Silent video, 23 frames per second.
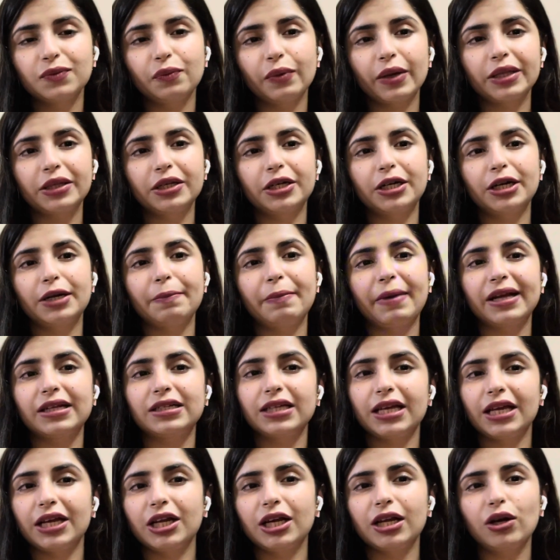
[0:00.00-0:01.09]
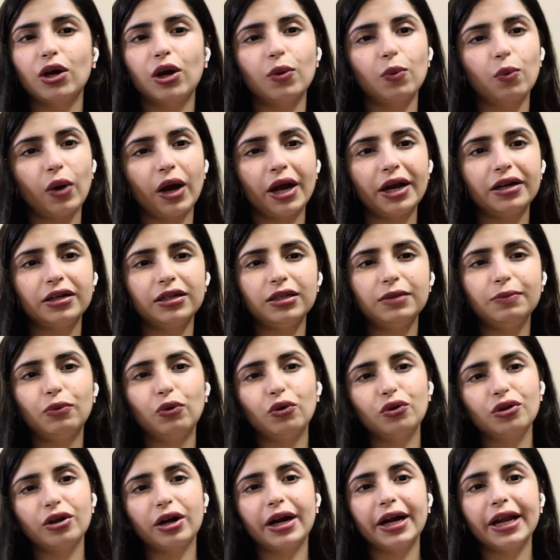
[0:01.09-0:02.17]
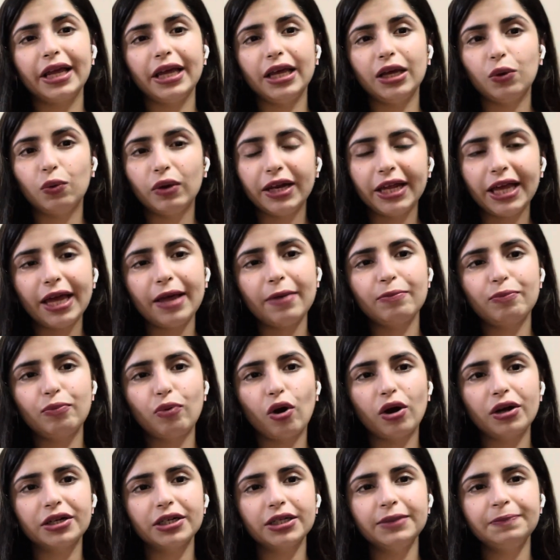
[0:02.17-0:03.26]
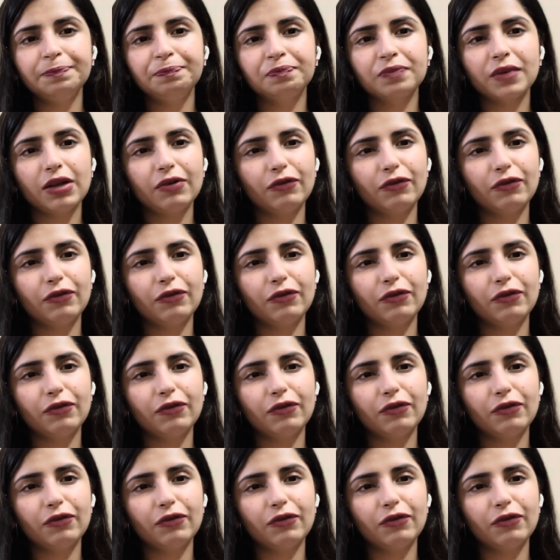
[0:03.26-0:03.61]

whether bacterial or viral, both are equally important.